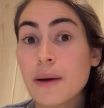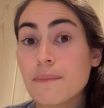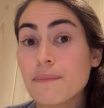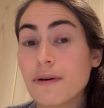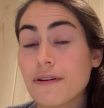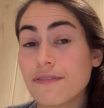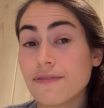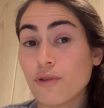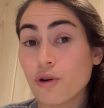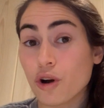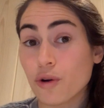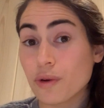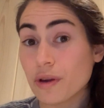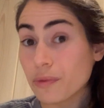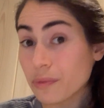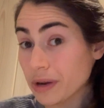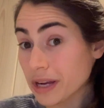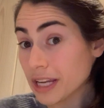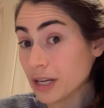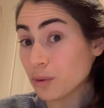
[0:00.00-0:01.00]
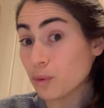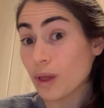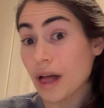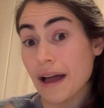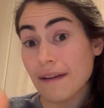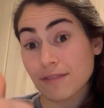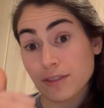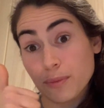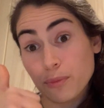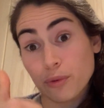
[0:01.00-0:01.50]
Before we read, we'll
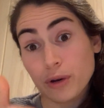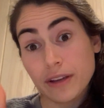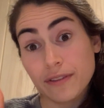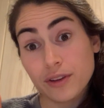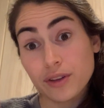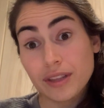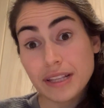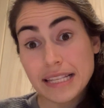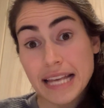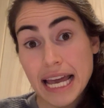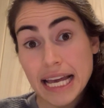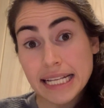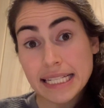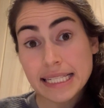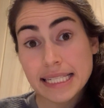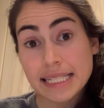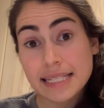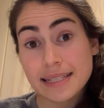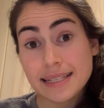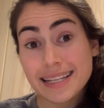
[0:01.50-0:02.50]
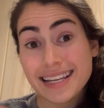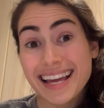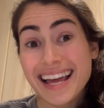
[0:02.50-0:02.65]
have to preview the text.